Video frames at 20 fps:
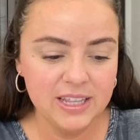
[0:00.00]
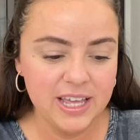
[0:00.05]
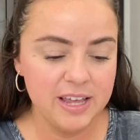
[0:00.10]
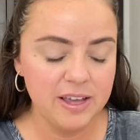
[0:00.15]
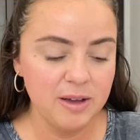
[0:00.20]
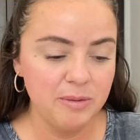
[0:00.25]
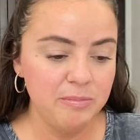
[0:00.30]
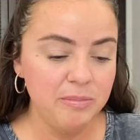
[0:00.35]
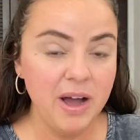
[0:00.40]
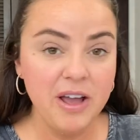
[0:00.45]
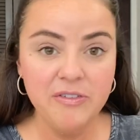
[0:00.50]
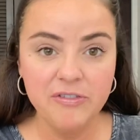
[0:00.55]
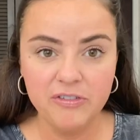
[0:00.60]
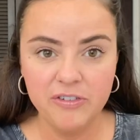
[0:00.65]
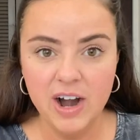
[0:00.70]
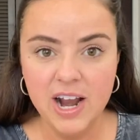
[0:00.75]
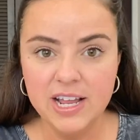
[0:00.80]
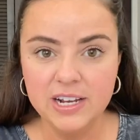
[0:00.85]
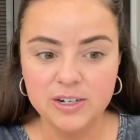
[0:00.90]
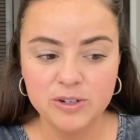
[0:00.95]
Like my
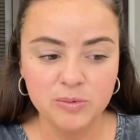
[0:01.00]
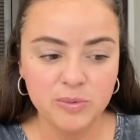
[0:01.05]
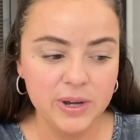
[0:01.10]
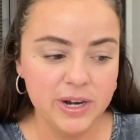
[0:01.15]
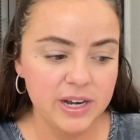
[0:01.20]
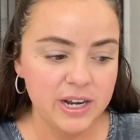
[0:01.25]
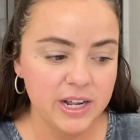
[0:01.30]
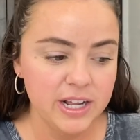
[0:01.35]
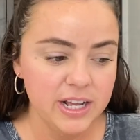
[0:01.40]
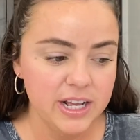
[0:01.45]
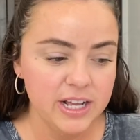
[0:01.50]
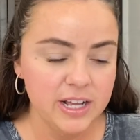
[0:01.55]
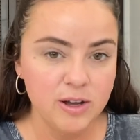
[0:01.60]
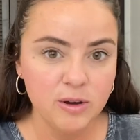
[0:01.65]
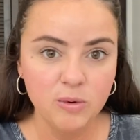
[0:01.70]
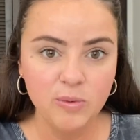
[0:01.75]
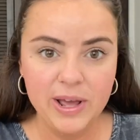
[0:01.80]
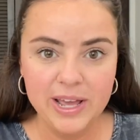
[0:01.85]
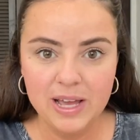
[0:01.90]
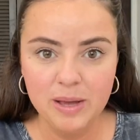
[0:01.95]
friend would
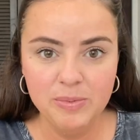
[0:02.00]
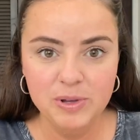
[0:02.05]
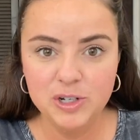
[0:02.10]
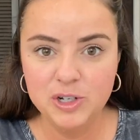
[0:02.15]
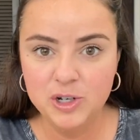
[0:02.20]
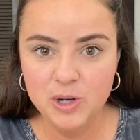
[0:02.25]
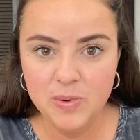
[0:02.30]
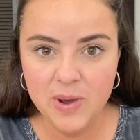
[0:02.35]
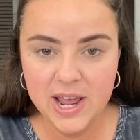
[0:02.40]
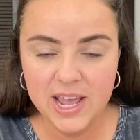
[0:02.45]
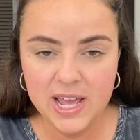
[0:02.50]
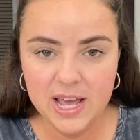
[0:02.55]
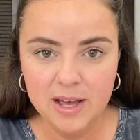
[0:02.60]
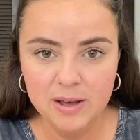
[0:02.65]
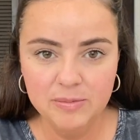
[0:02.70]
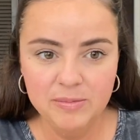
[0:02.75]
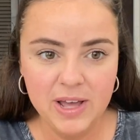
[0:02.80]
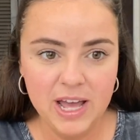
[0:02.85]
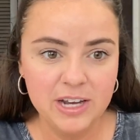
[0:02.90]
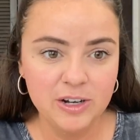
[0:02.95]
wake up at 2
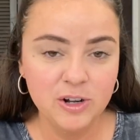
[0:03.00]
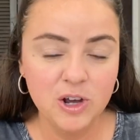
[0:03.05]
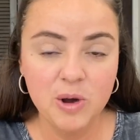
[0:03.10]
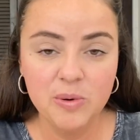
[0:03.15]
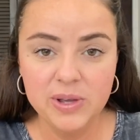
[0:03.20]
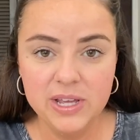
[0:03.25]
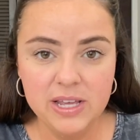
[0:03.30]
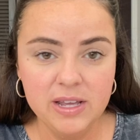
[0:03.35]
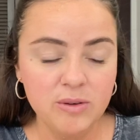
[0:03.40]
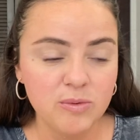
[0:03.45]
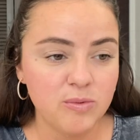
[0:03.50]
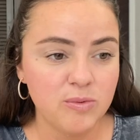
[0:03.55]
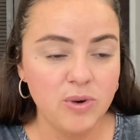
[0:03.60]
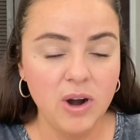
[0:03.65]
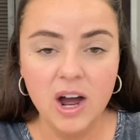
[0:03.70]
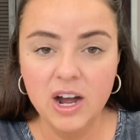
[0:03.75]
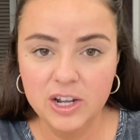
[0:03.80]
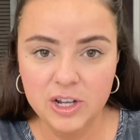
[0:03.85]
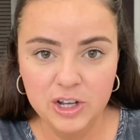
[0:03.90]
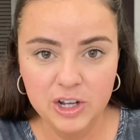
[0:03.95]
a.m. and go eat
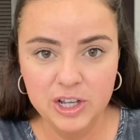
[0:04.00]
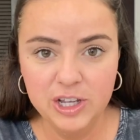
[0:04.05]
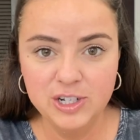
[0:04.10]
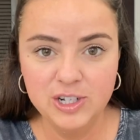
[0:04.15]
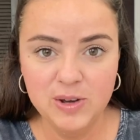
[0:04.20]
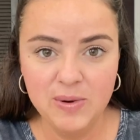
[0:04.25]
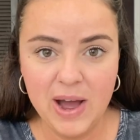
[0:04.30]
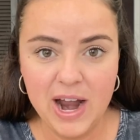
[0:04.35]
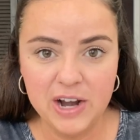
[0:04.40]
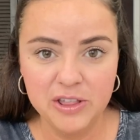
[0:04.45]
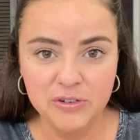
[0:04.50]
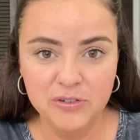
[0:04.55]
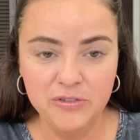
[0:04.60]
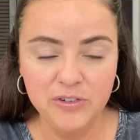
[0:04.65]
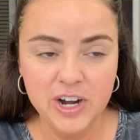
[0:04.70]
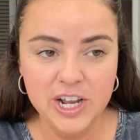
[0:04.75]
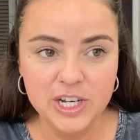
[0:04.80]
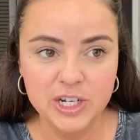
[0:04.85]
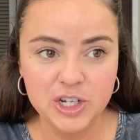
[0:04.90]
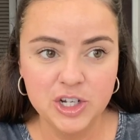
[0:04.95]
raw cookie dough out of the
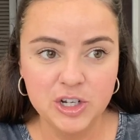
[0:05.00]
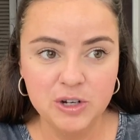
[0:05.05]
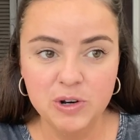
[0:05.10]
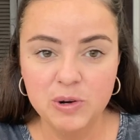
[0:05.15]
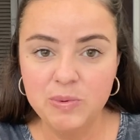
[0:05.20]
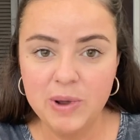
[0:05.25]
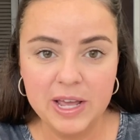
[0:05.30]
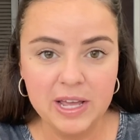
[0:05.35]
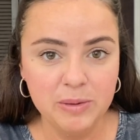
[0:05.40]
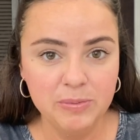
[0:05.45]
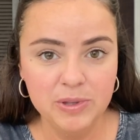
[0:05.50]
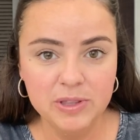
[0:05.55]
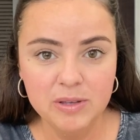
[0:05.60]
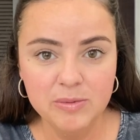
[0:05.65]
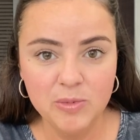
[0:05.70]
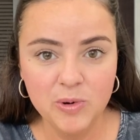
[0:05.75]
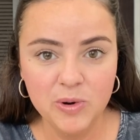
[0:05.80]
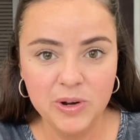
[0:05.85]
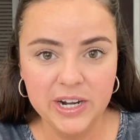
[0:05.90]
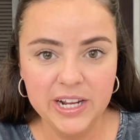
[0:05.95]
fridge. She would wake up in the
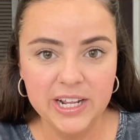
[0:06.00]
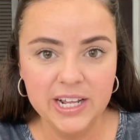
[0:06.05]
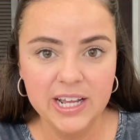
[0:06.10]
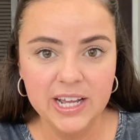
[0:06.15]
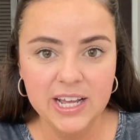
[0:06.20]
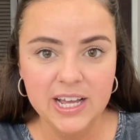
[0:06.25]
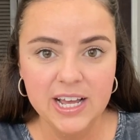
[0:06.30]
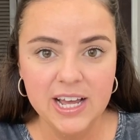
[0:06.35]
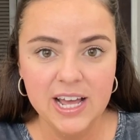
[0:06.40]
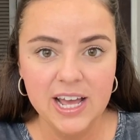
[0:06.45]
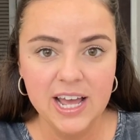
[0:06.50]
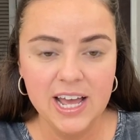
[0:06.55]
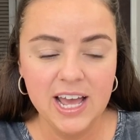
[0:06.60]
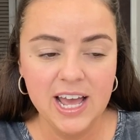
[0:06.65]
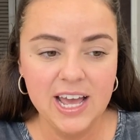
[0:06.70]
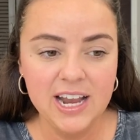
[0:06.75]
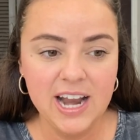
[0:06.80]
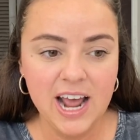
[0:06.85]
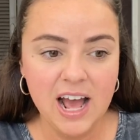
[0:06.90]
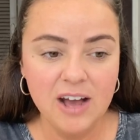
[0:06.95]
morning
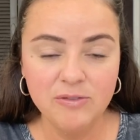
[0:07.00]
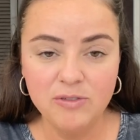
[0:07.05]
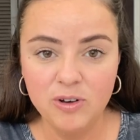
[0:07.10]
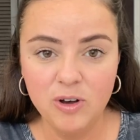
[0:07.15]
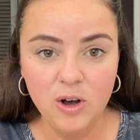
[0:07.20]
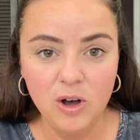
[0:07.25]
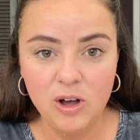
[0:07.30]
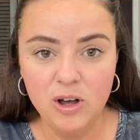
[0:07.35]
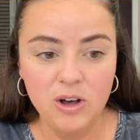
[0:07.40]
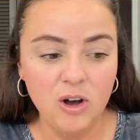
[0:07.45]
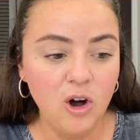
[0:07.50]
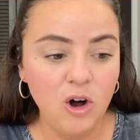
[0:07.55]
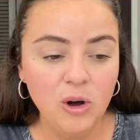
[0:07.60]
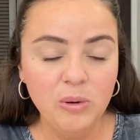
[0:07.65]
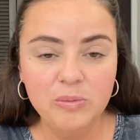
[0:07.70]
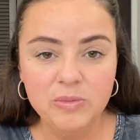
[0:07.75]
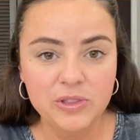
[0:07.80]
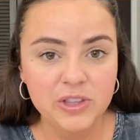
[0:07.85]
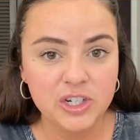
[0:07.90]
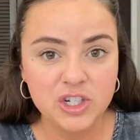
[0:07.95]
and have
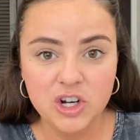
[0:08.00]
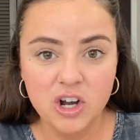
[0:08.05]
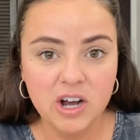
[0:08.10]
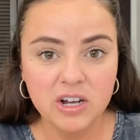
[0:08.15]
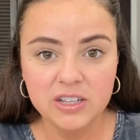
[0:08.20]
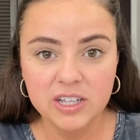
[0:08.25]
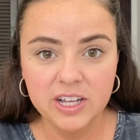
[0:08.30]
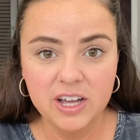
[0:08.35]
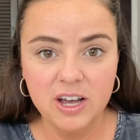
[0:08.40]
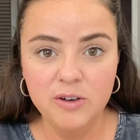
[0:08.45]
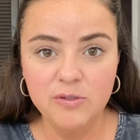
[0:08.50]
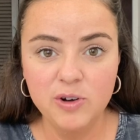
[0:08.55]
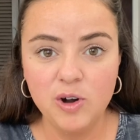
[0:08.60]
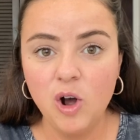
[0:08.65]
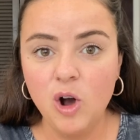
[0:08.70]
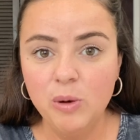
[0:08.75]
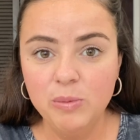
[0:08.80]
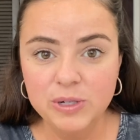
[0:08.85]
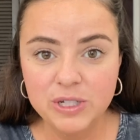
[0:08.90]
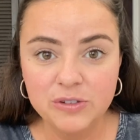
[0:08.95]
all the chocolate covered
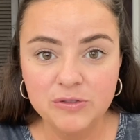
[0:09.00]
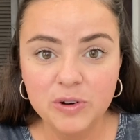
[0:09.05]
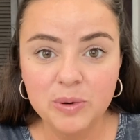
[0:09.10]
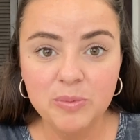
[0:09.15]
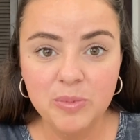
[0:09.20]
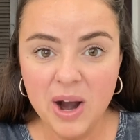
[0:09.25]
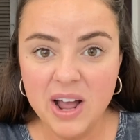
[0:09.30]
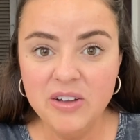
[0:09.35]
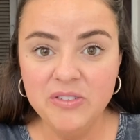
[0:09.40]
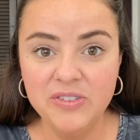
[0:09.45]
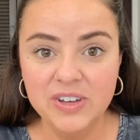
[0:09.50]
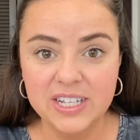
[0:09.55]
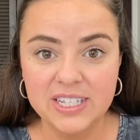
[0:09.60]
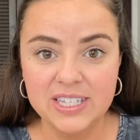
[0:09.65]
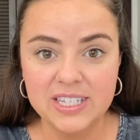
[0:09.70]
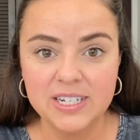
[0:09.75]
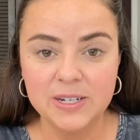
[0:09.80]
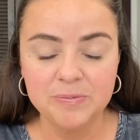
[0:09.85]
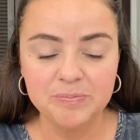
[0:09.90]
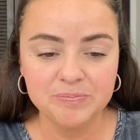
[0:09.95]
almonds for
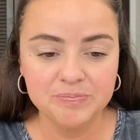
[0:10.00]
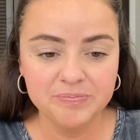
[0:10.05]
breakfast.